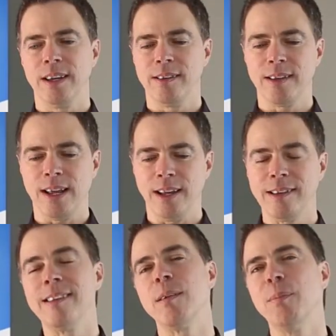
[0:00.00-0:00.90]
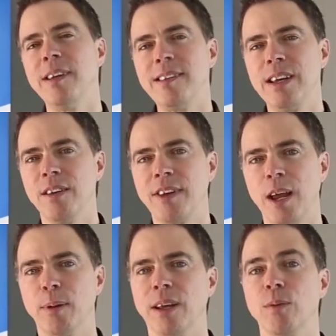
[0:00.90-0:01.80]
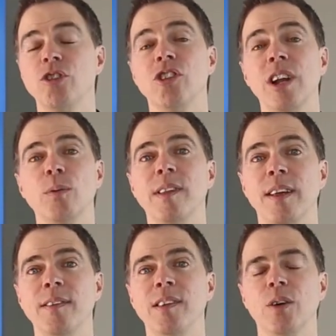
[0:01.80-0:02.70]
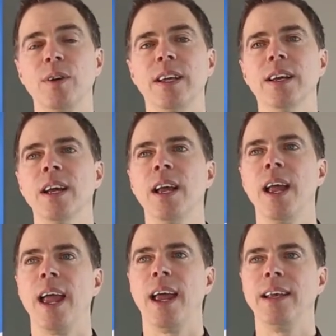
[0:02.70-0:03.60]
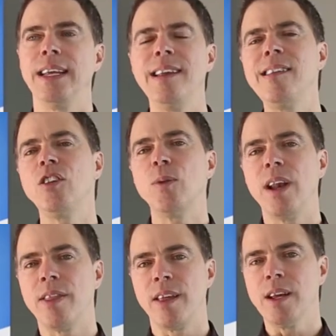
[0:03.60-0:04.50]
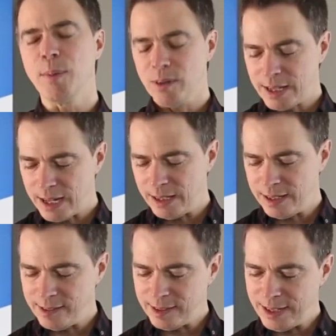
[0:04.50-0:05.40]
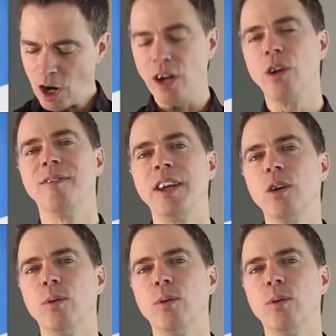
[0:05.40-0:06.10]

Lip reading: is that the simplicity of cabling, which is done with FCOE. And the easiest way to think about that is in the audio video